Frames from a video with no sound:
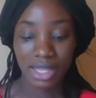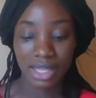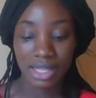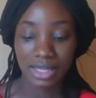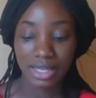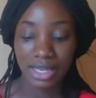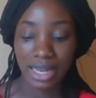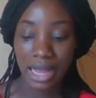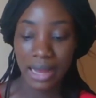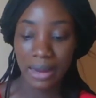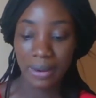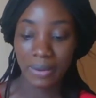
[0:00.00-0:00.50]

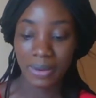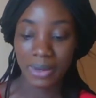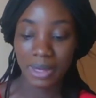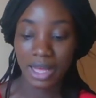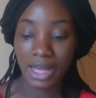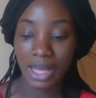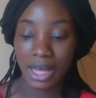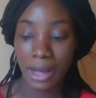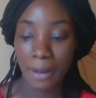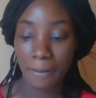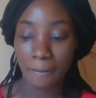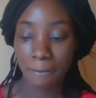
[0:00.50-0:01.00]
Now,
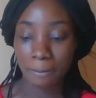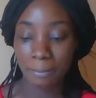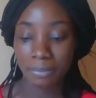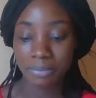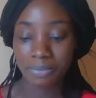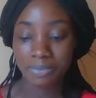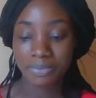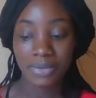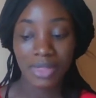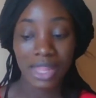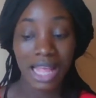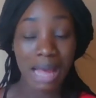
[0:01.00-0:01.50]
I'm
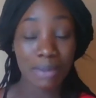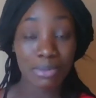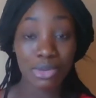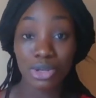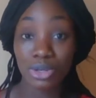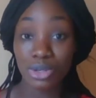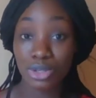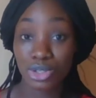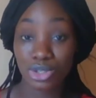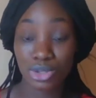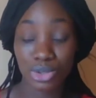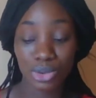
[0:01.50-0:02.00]
going
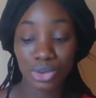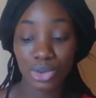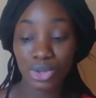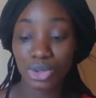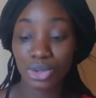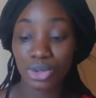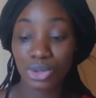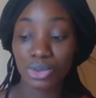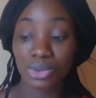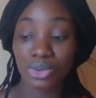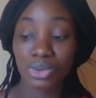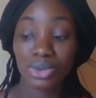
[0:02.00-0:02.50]
to show
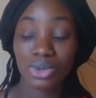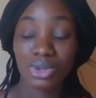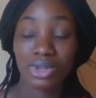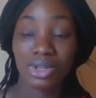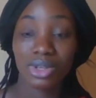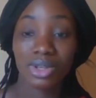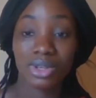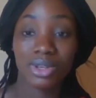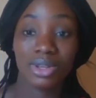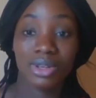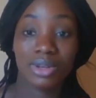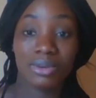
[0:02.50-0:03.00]
you
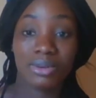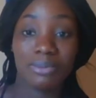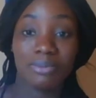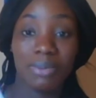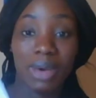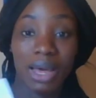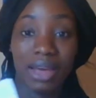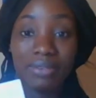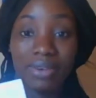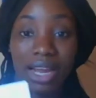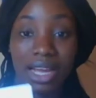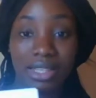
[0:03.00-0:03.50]

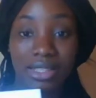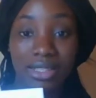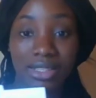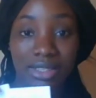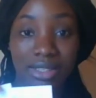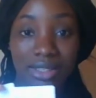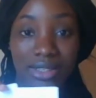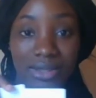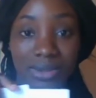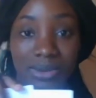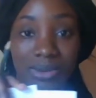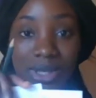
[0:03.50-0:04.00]
my
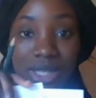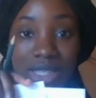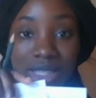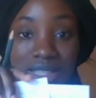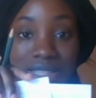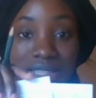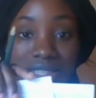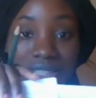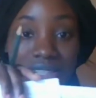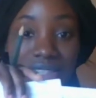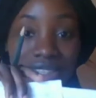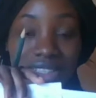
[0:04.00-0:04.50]
writing the way
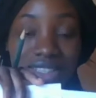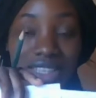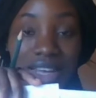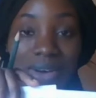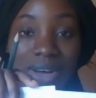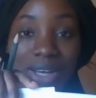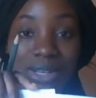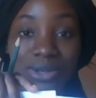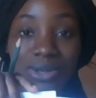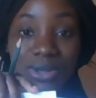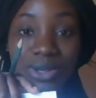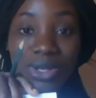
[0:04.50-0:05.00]
it is. Now, I
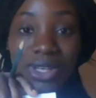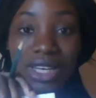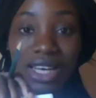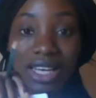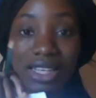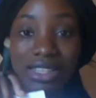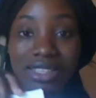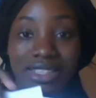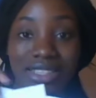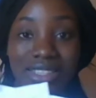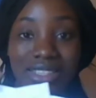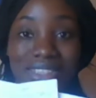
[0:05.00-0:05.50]
know you
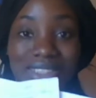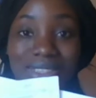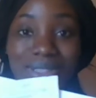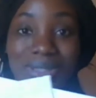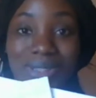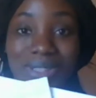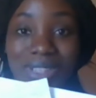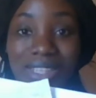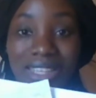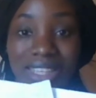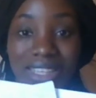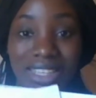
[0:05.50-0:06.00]
can't see it
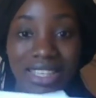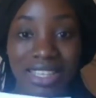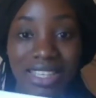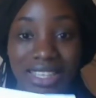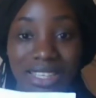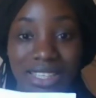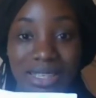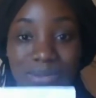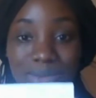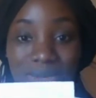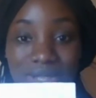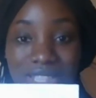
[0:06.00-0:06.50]
too
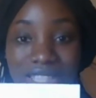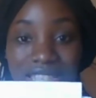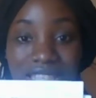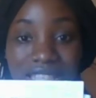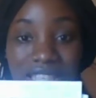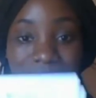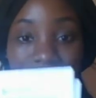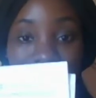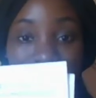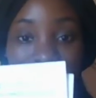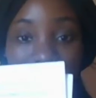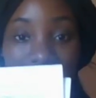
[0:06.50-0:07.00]
clearly, but
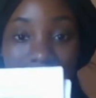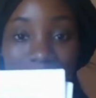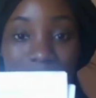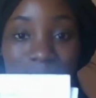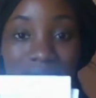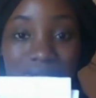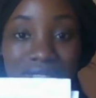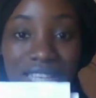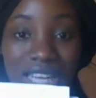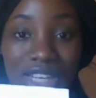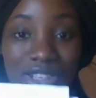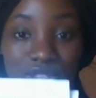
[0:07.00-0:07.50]
if it
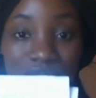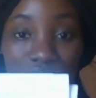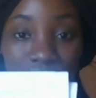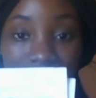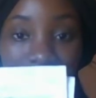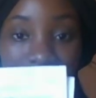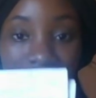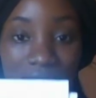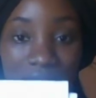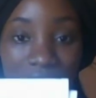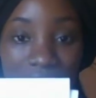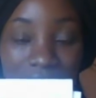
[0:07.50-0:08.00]
happens that you
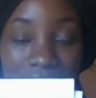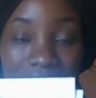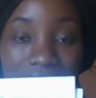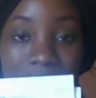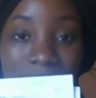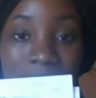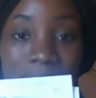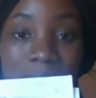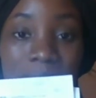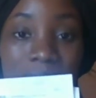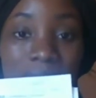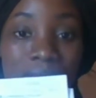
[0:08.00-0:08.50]
can,
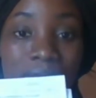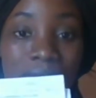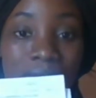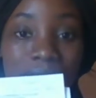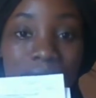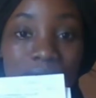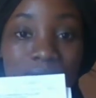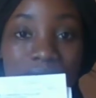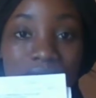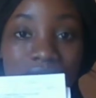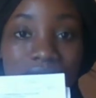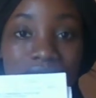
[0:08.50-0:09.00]

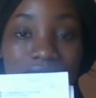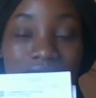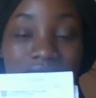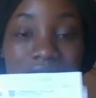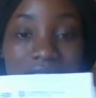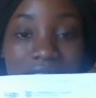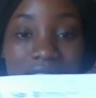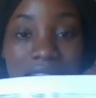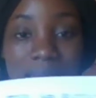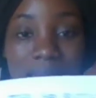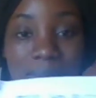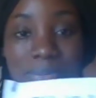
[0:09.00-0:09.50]
you see
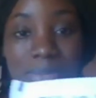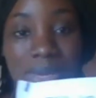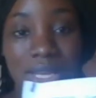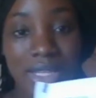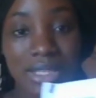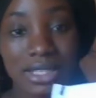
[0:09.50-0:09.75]
that I made